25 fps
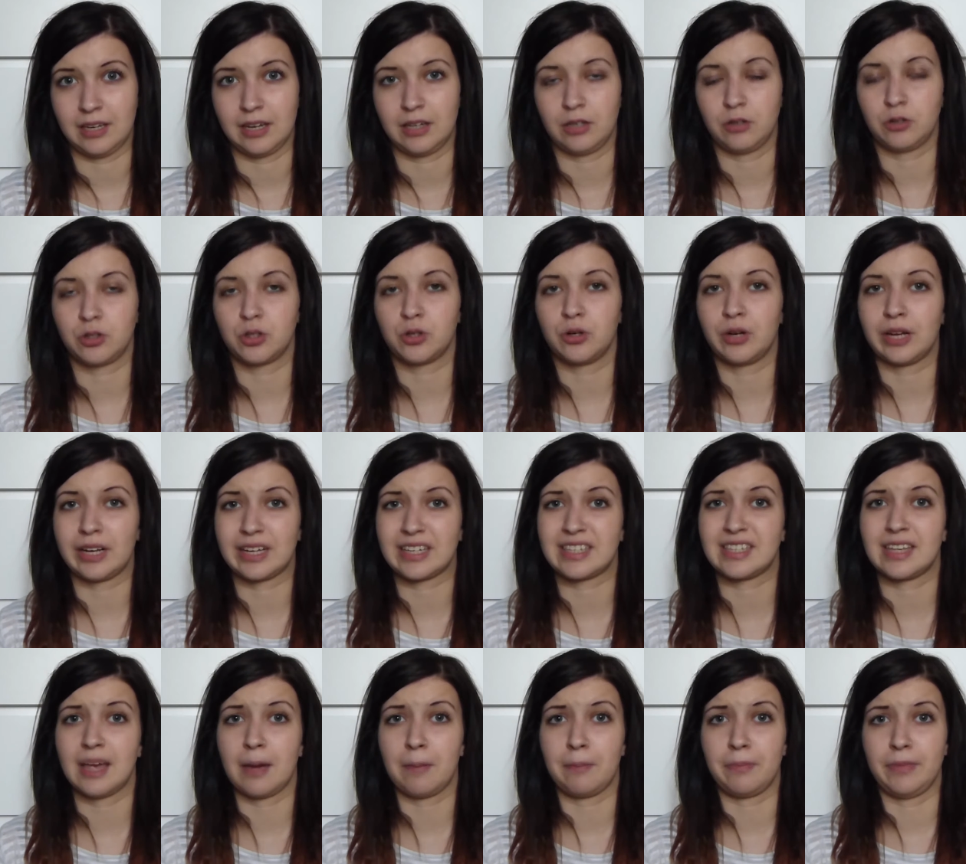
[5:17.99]
and you should
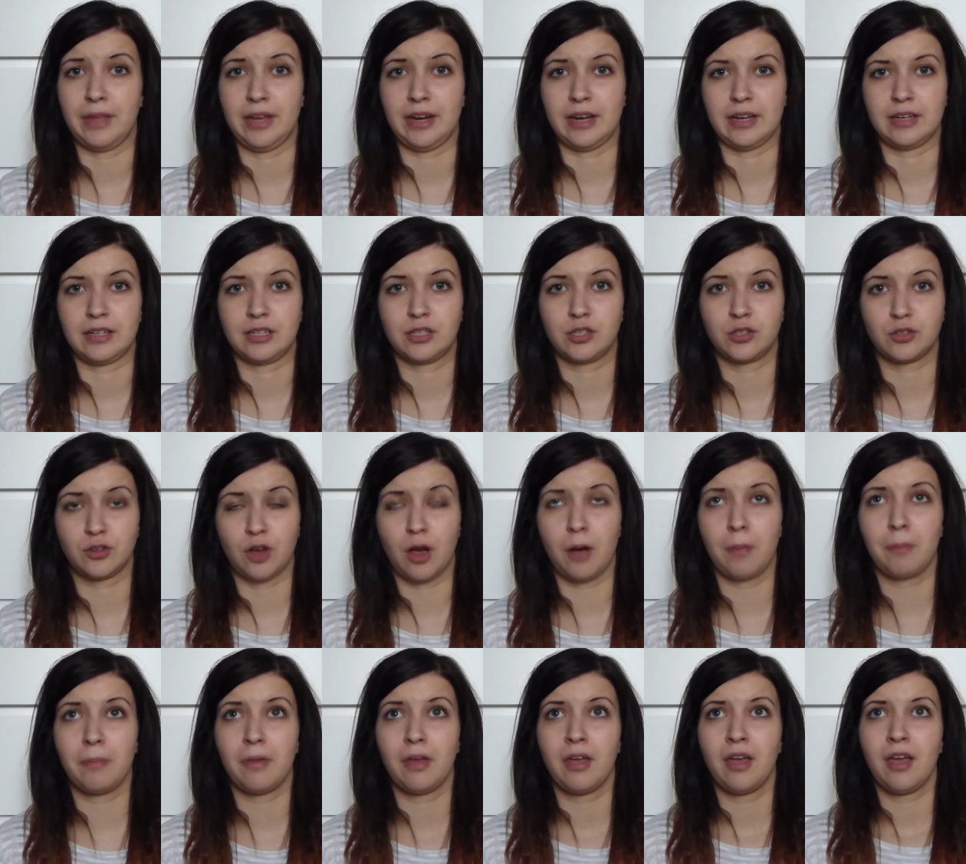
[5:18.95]
accept that and
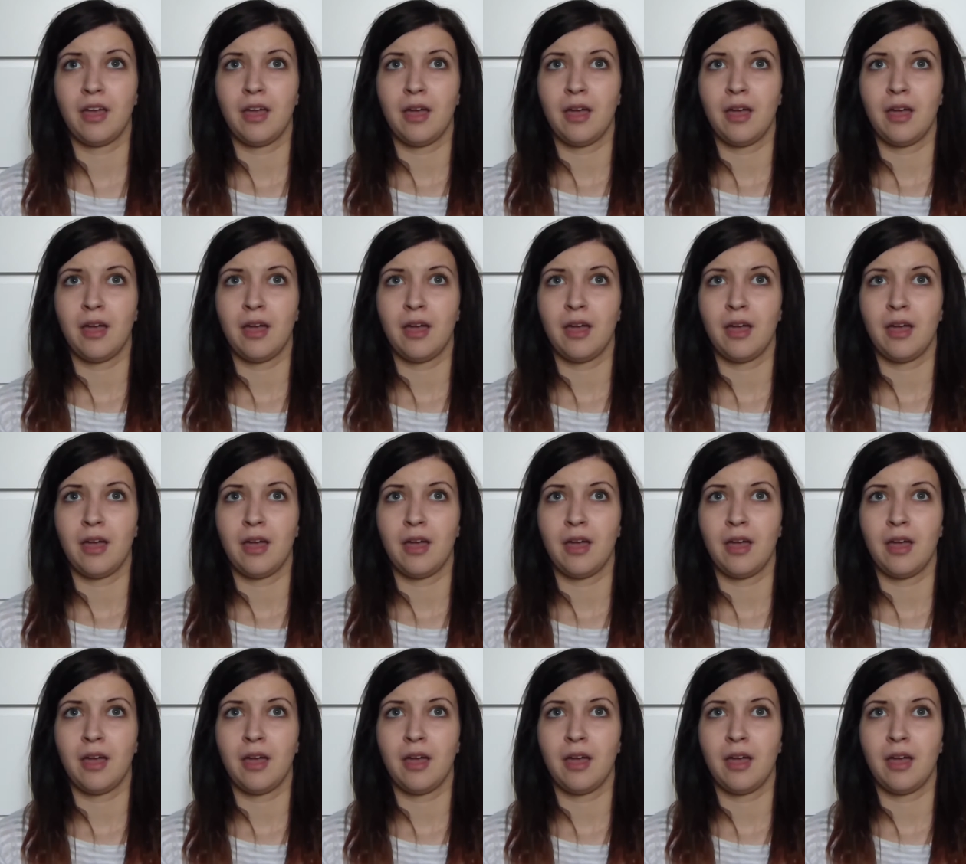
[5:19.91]
stop